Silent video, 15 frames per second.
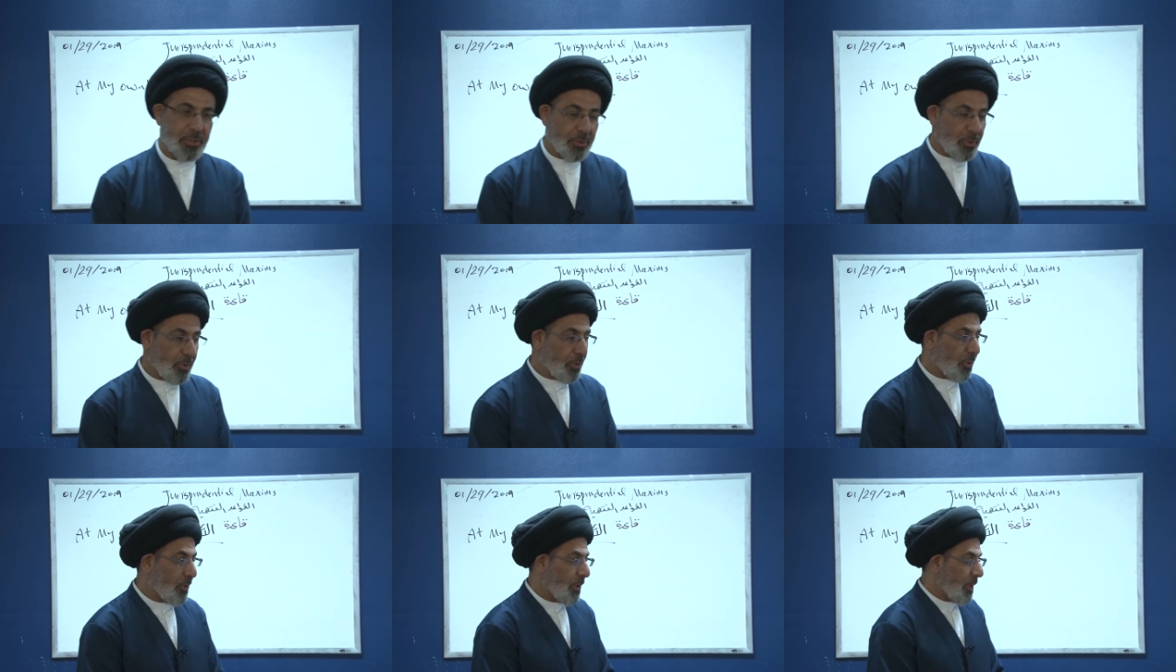
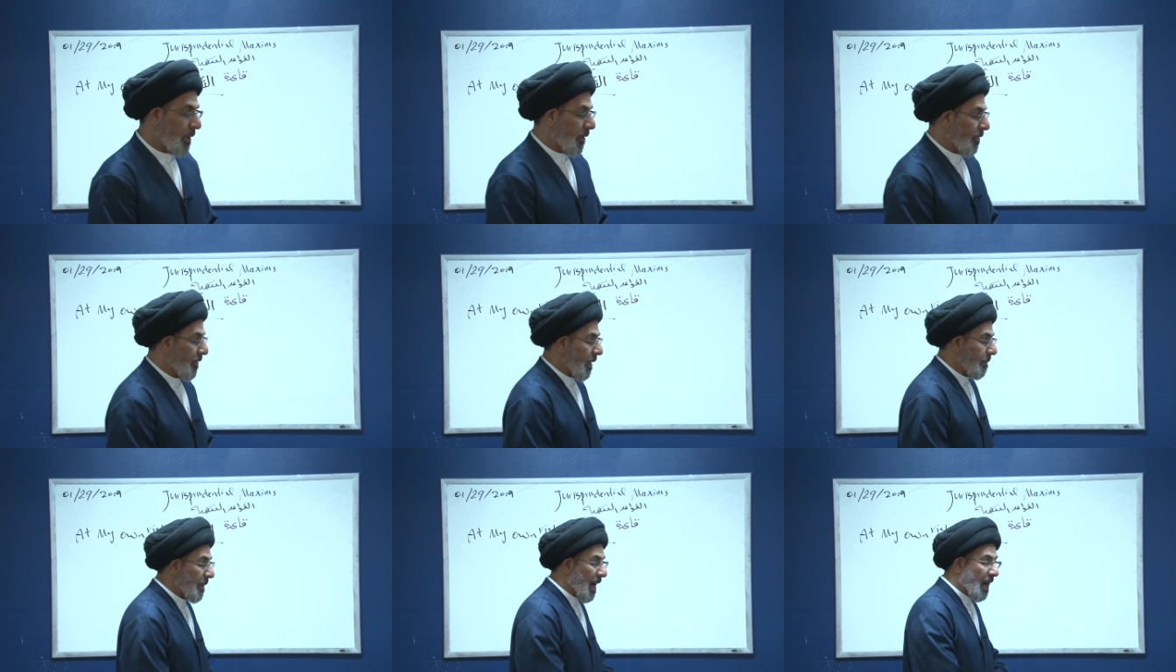no
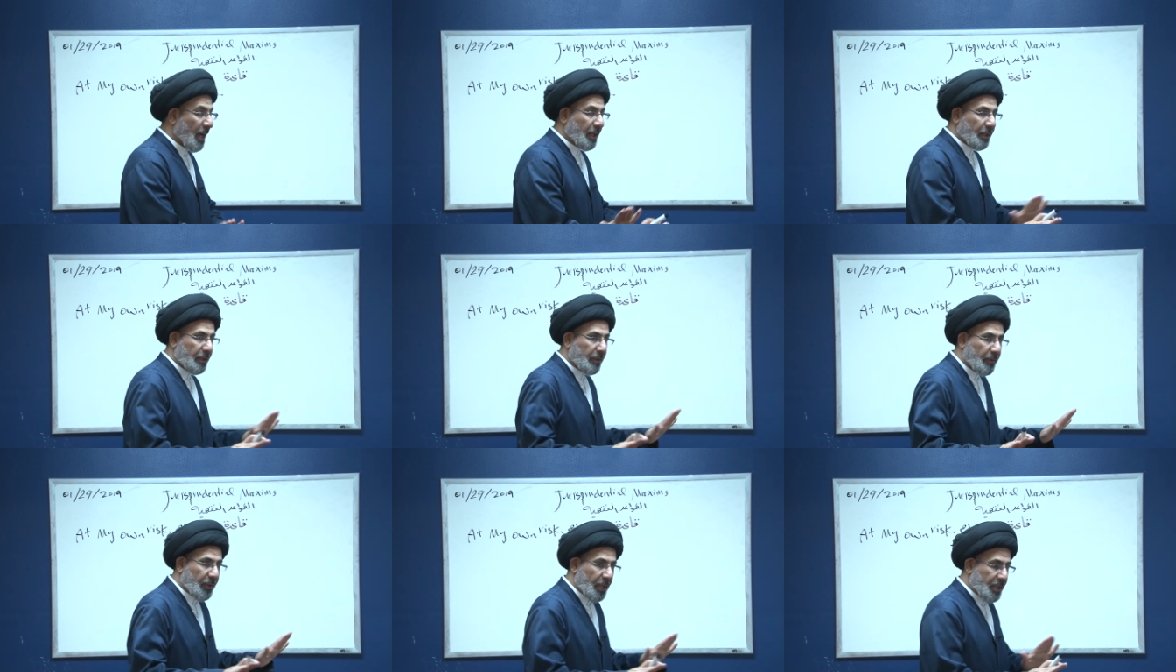dhaman.
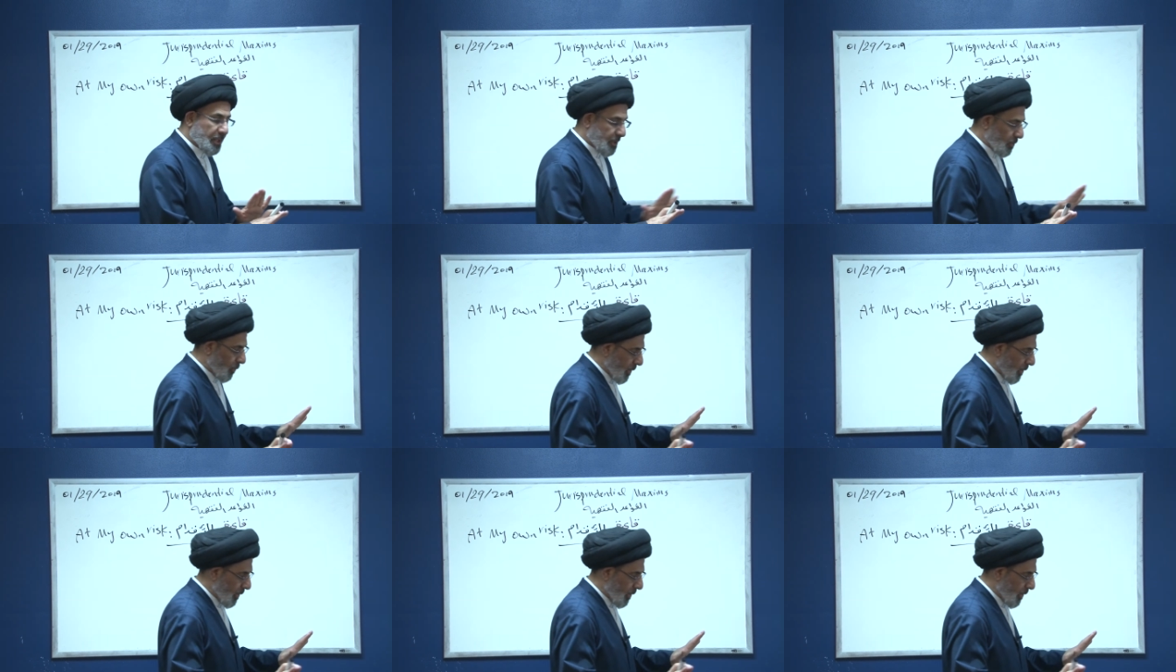There is no